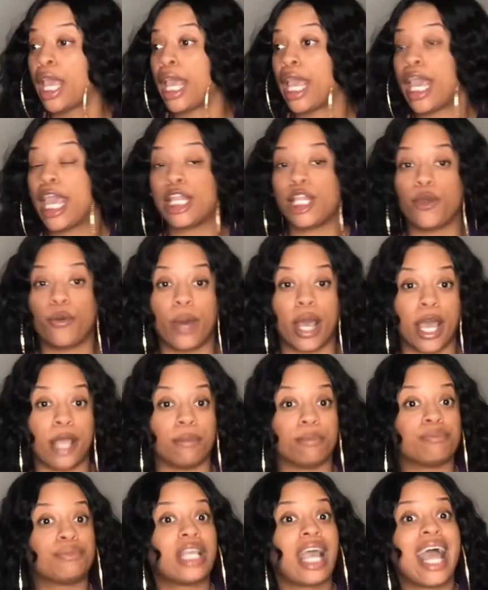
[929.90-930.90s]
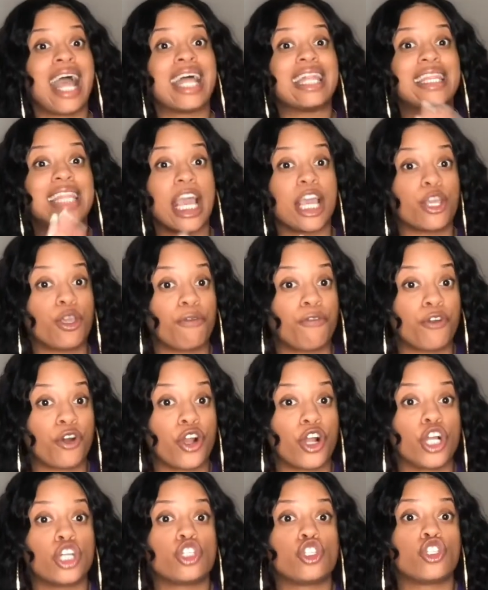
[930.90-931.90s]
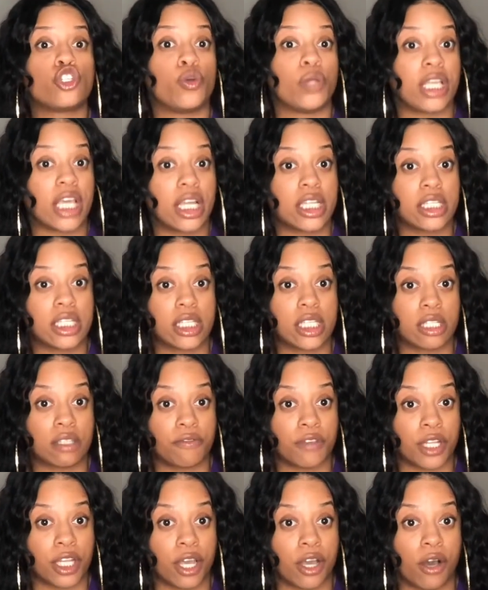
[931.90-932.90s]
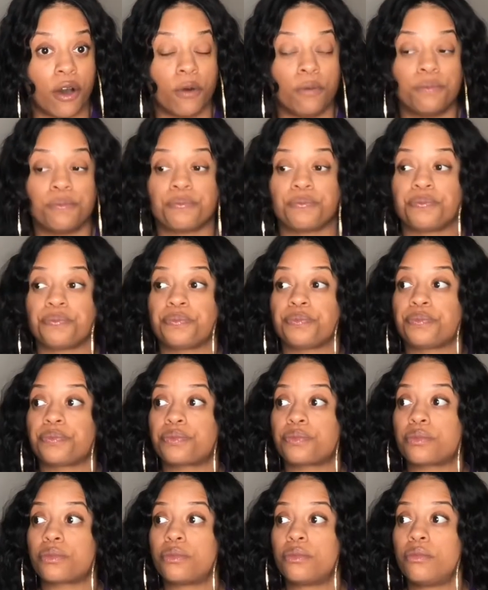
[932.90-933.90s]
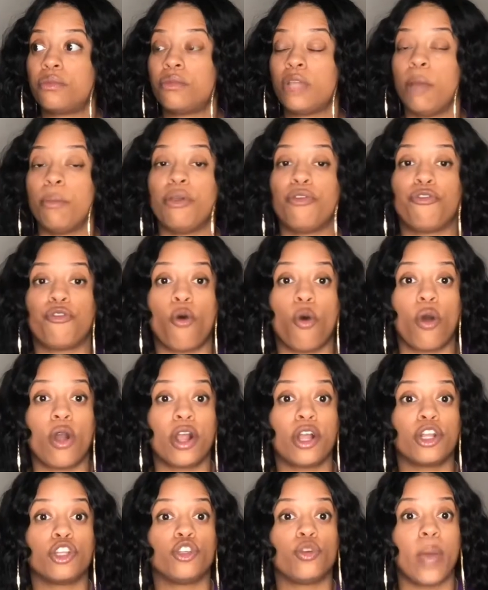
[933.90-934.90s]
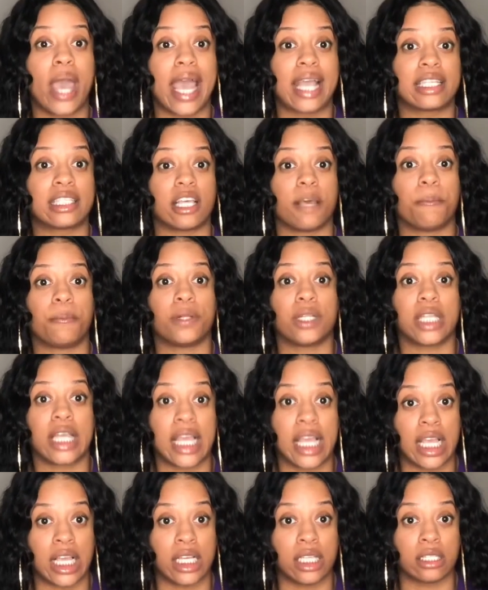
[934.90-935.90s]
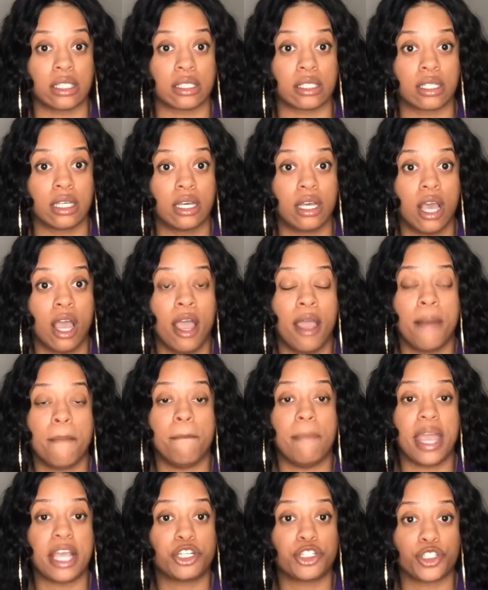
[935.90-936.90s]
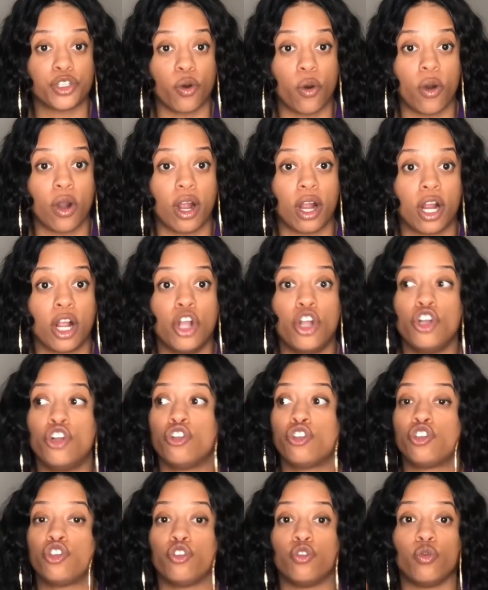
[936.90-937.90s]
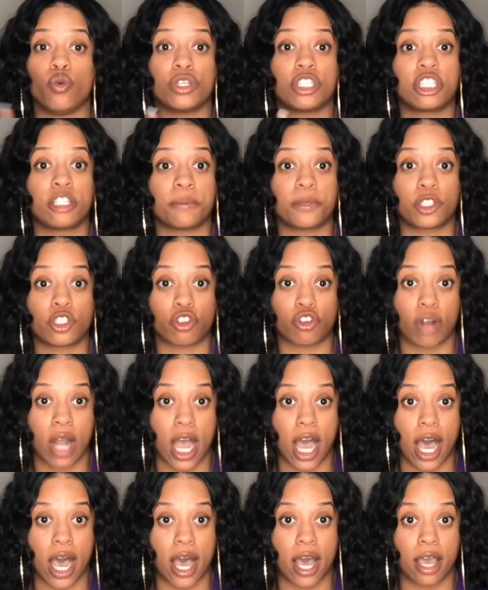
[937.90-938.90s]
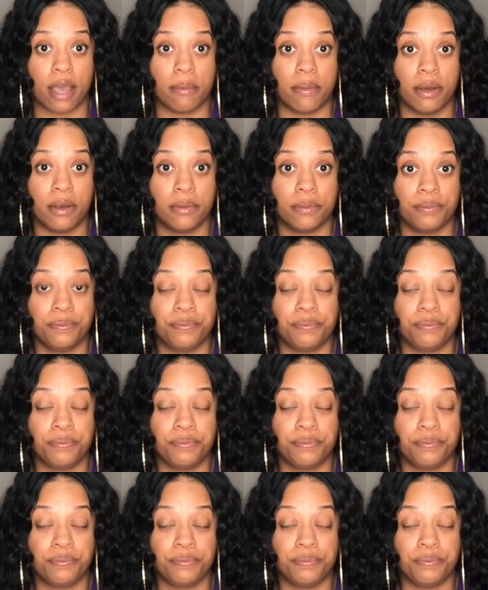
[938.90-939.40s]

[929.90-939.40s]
anyway, thank you for tuning into this video. Before you exit, please make sure to subscribe,